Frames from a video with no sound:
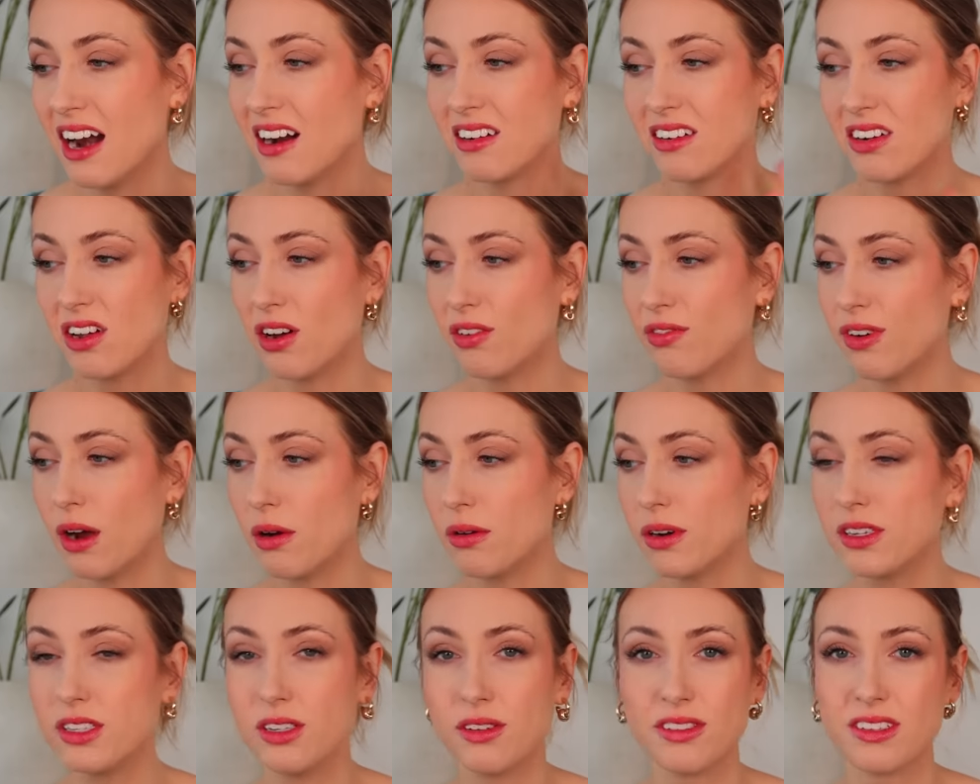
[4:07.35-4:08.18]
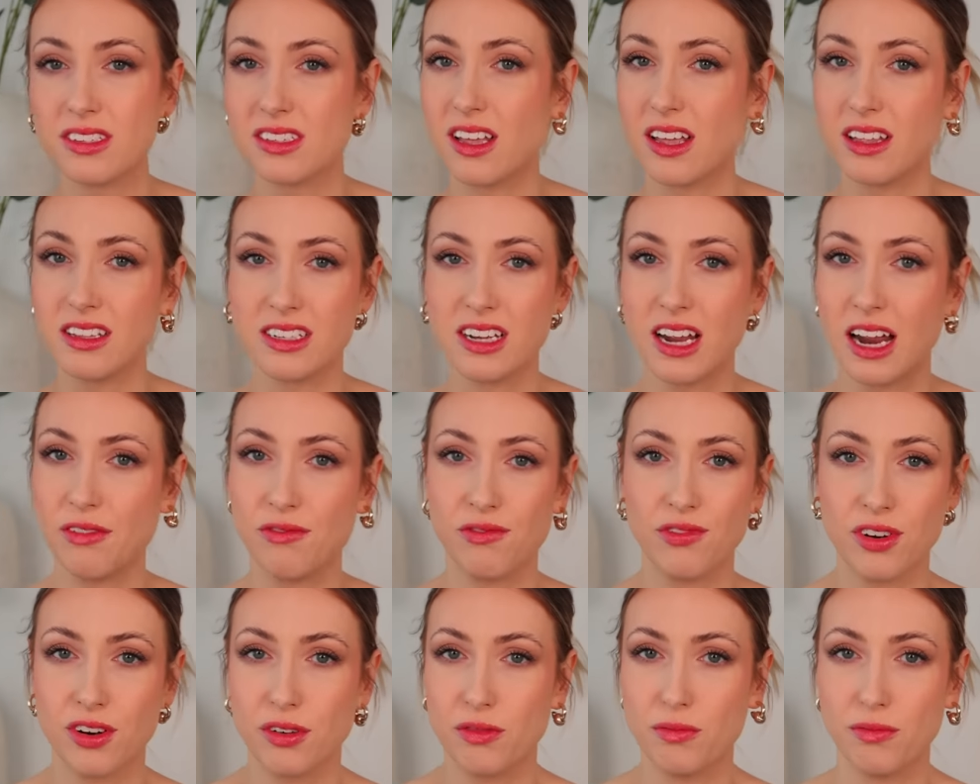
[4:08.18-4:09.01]
I don't know if I would do this all the
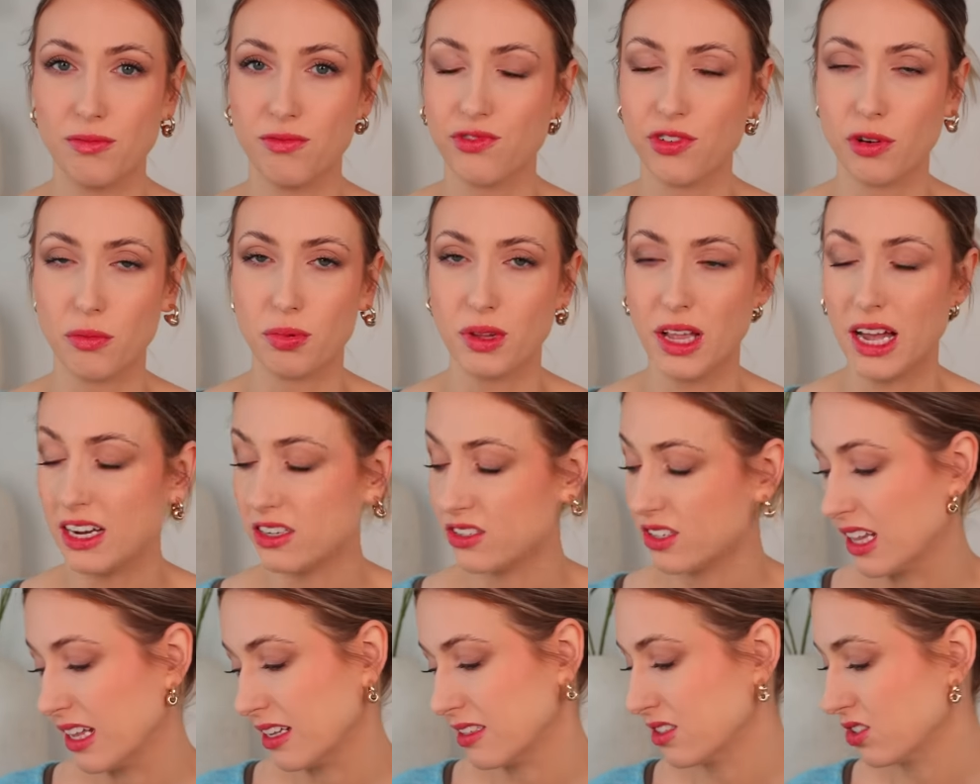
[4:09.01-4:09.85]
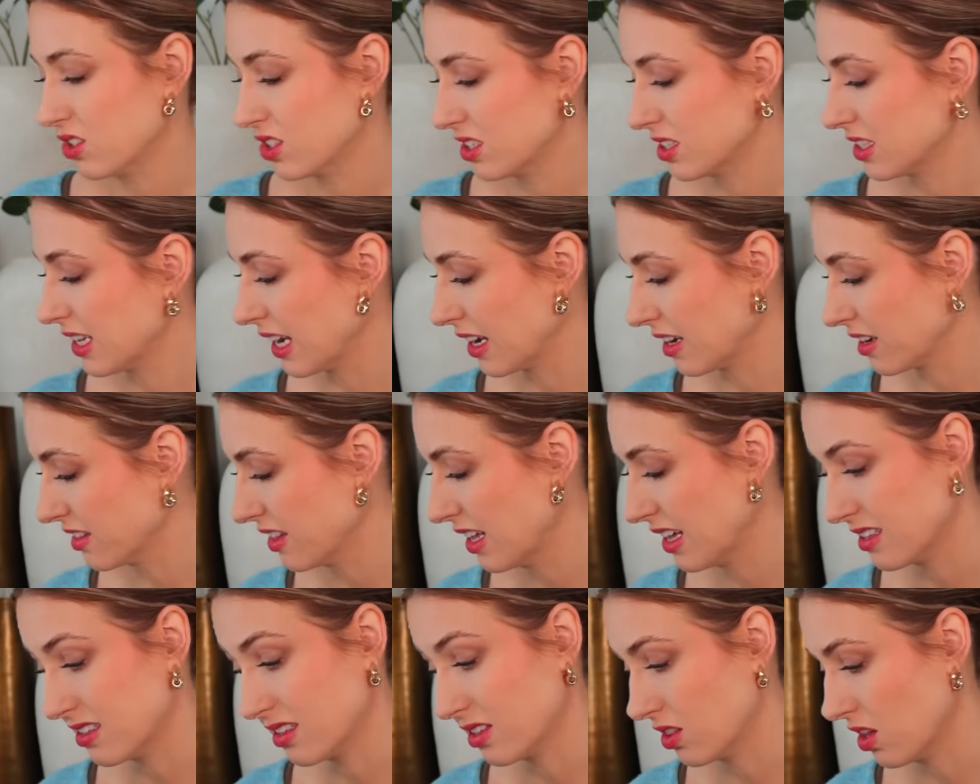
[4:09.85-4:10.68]
time for blush. That's just like,
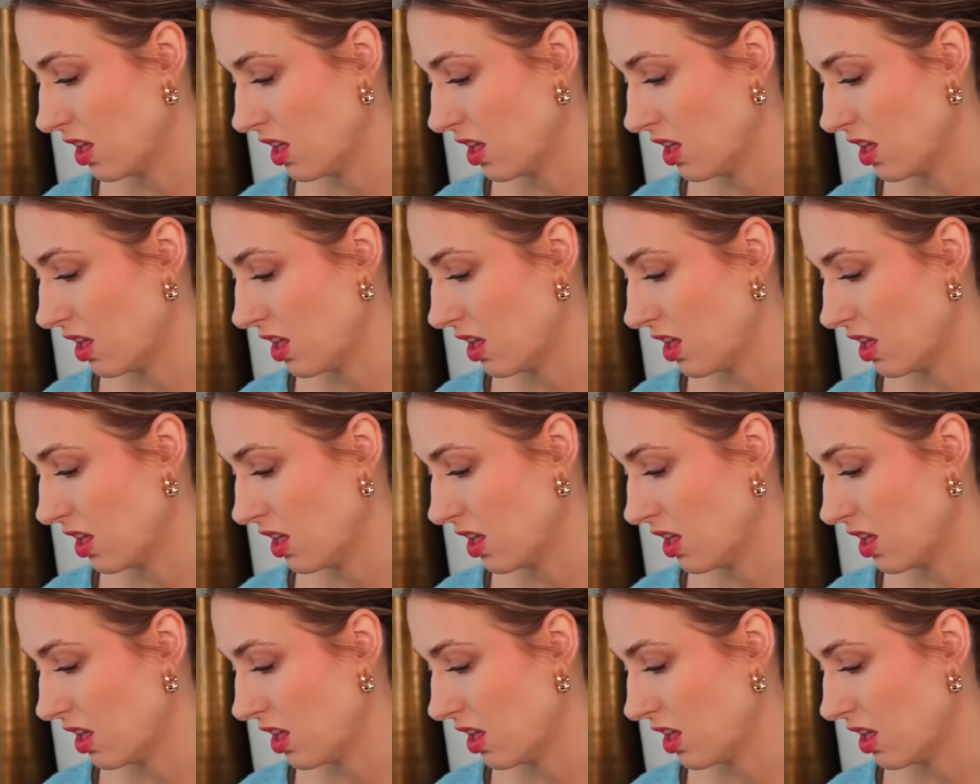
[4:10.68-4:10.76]
that's a